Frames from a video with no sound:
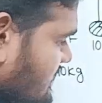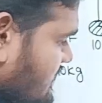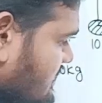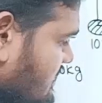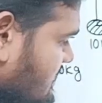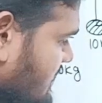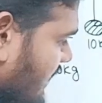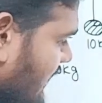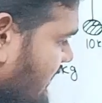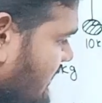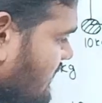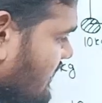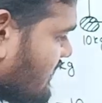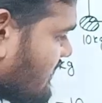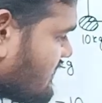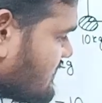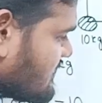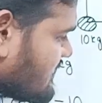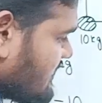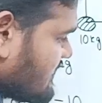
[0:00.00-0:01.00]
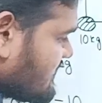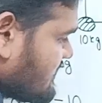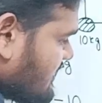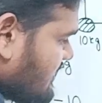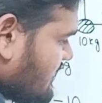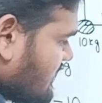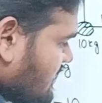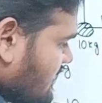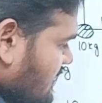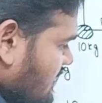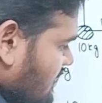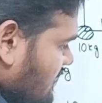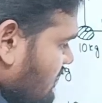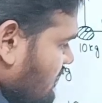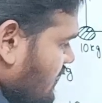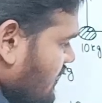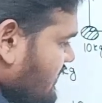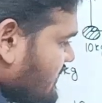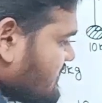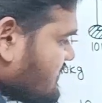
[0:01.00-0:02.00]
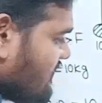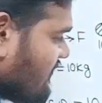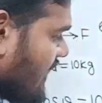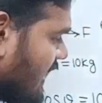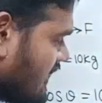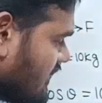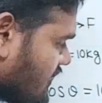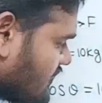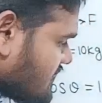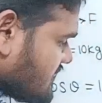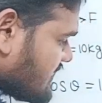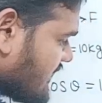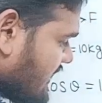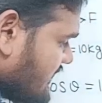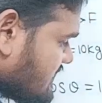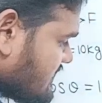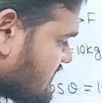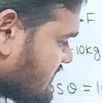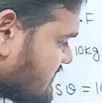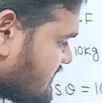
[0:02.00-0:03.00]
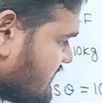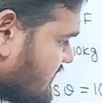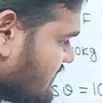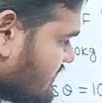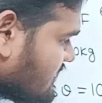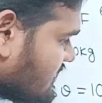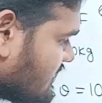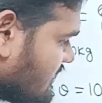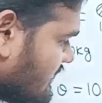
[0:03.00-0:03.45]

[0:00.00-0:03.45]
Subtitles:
sin 60. What is the value of sin 60?